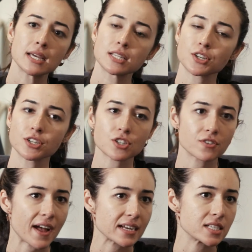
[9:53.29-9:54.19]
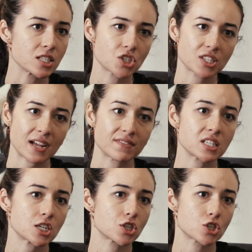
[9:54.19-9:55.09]
Certain surfactants just have
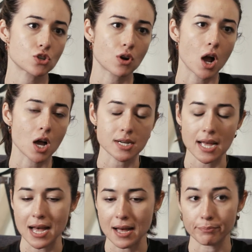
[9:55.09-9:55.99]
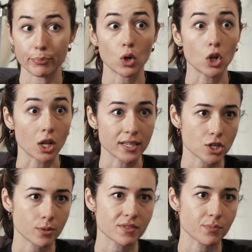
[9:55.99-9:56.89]
such a strong pull in
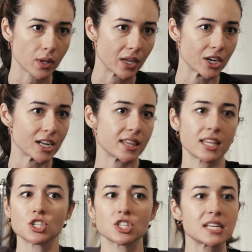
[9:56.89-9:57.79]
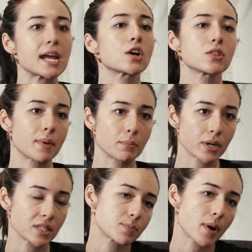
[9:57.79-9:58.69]
terms of polarity, and they just tear the
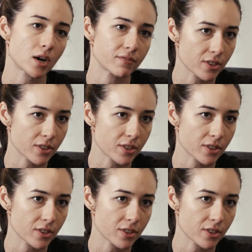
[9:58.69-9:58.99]
membranes apart